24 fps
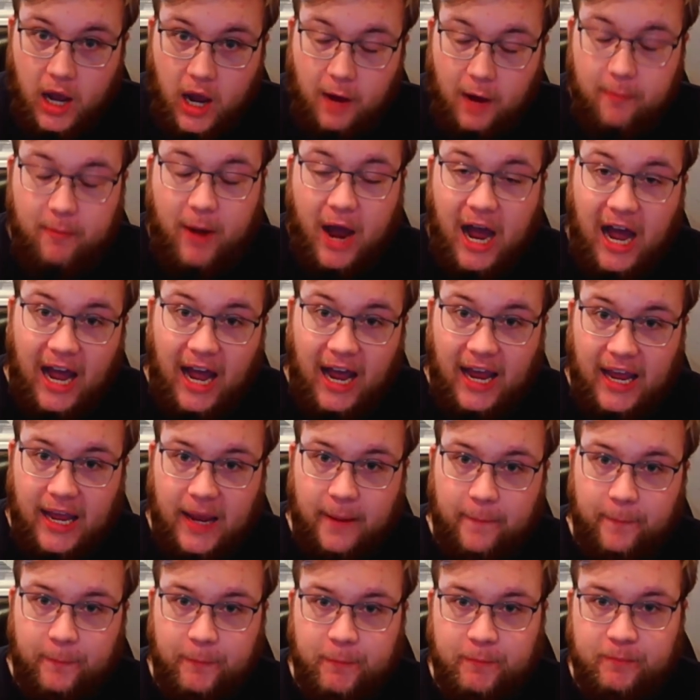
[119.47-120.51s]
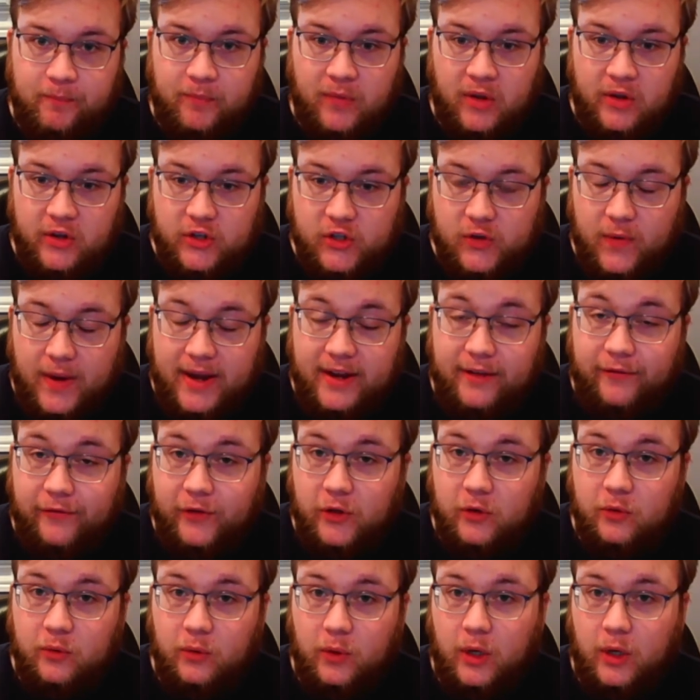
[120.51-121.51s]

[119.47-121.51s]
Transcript: a pie. So any of you